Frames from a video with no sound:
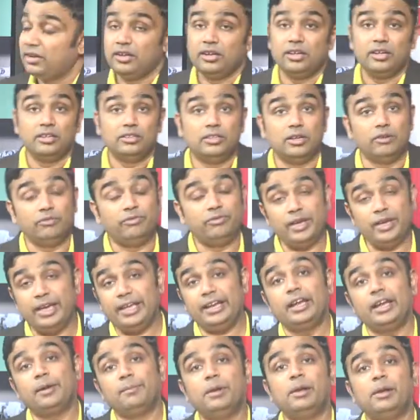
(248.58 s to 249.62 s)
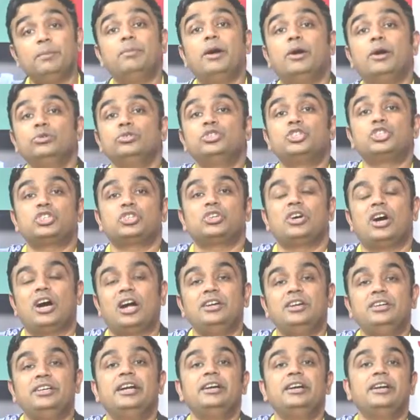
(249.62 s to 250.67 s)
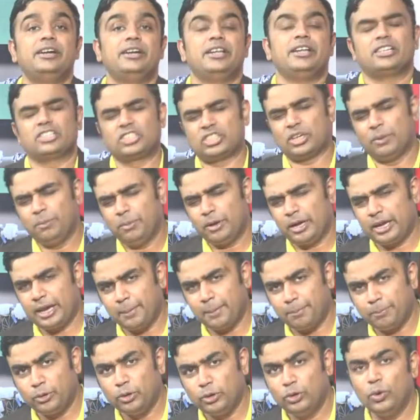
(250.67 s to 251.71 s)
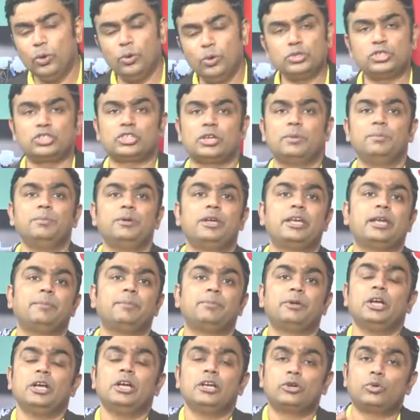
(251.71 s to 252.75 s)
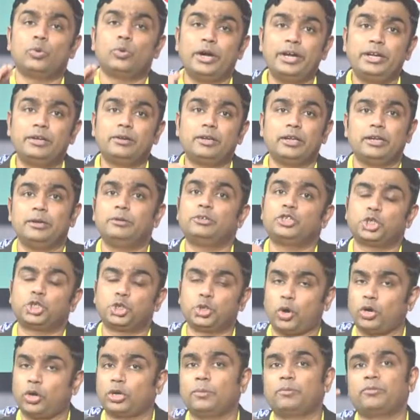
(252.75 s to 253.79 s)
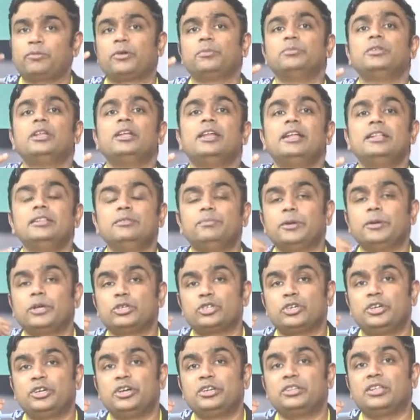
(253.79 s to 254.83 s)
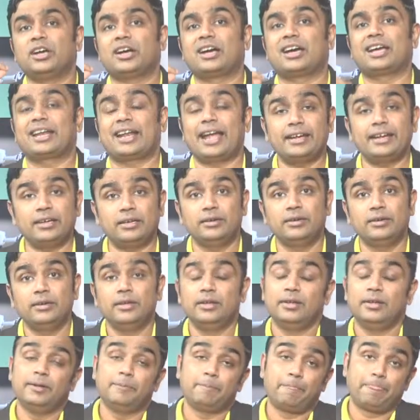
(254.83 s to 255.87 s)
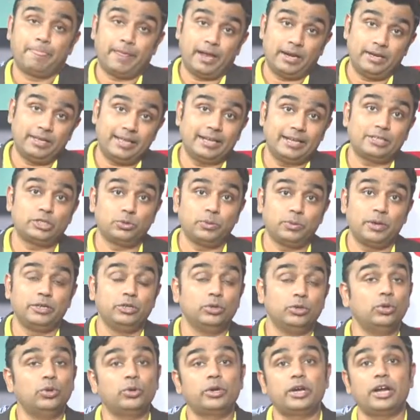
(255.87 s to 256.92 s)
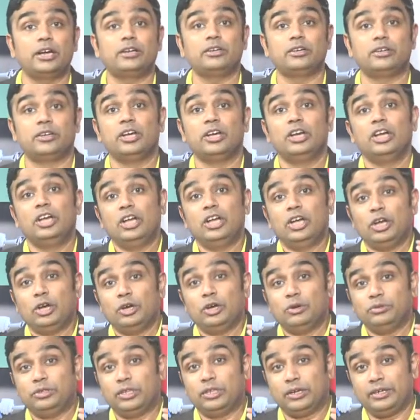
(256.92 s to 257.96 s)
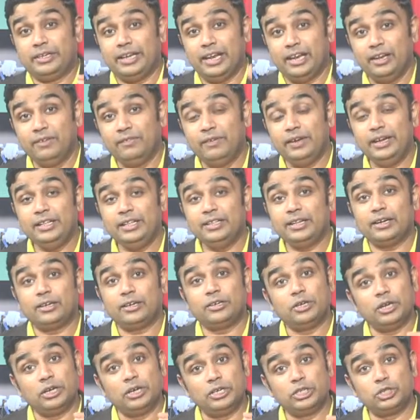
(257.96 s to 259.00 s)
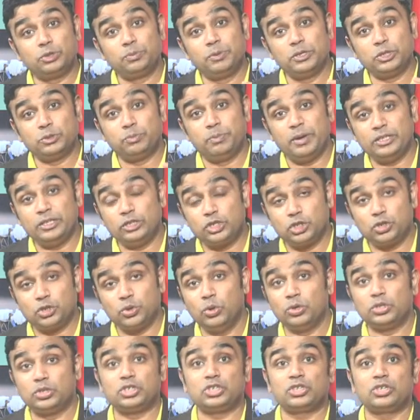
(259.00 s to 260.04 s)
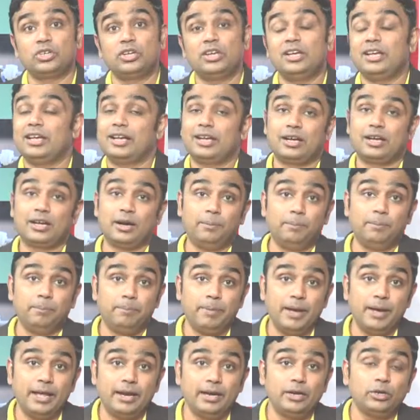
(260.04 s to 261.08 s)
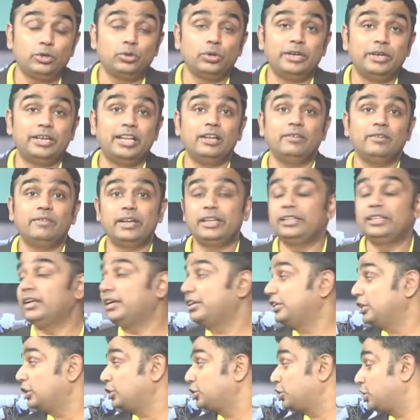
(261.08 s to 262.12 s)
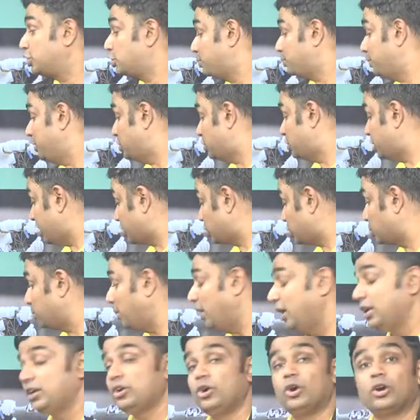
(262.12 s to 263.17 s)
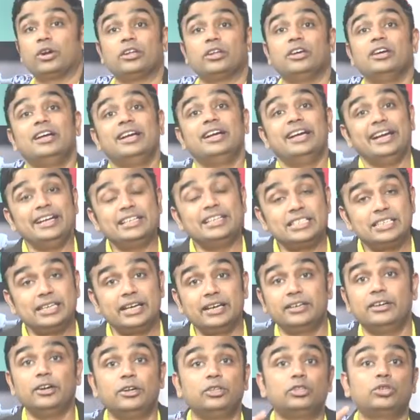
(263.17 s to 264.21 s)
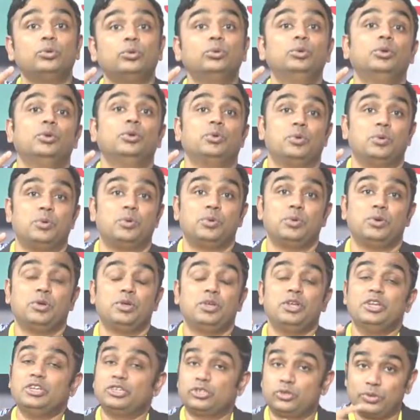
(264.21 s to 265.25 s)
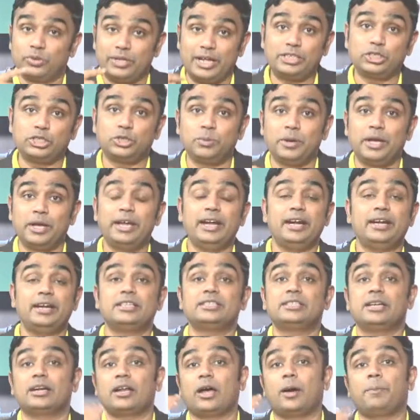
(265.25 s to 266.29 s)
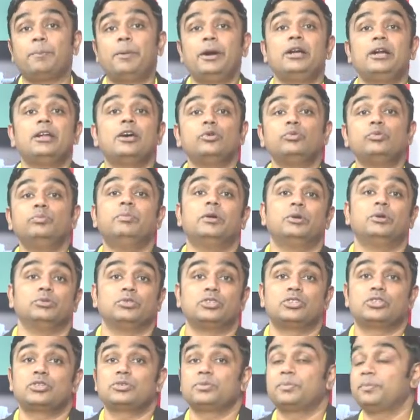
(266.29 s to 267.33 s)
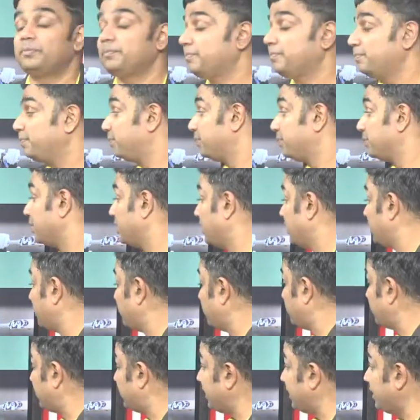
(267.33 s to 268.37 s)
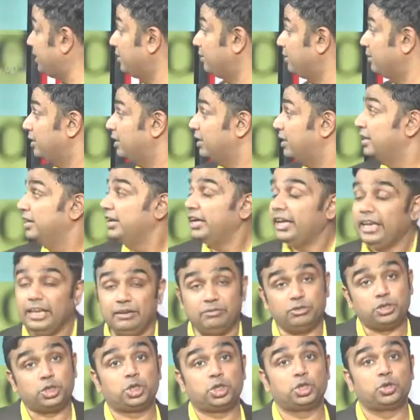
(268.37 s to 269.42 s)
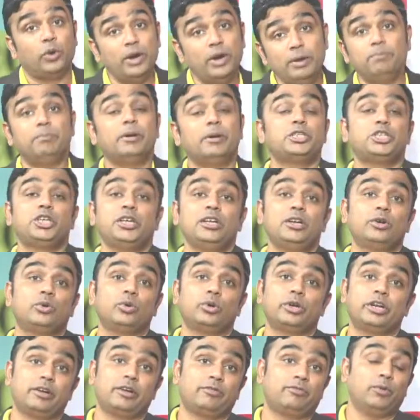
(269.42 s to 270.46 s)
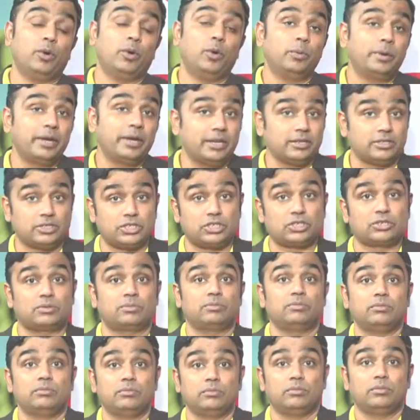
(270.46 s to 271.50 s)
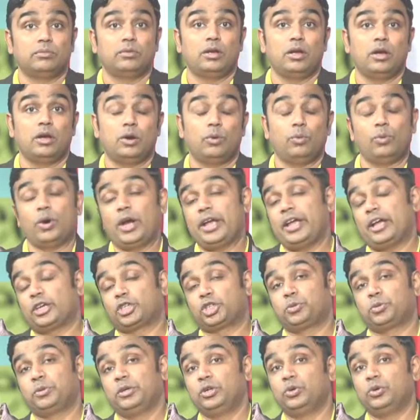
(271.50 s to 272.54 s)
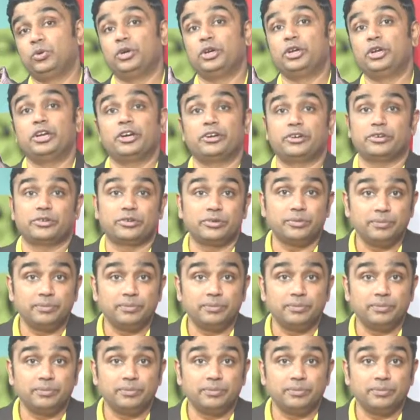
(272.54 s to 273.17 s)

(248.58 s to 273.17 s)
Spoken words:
the variable bounce undid India. Some kept low, some kept quite, it shot up from the length because it hit the crack. And that's why you look at it, the delivery that dismissed Ben Stokes, compare it to the delivery that Yashasvi Jaiswal got, it skidded through low. So, that's why it is that up and down bounce. But then, if Shoaib Bashir could get 4 wickets, why Ashwin couldn't get it?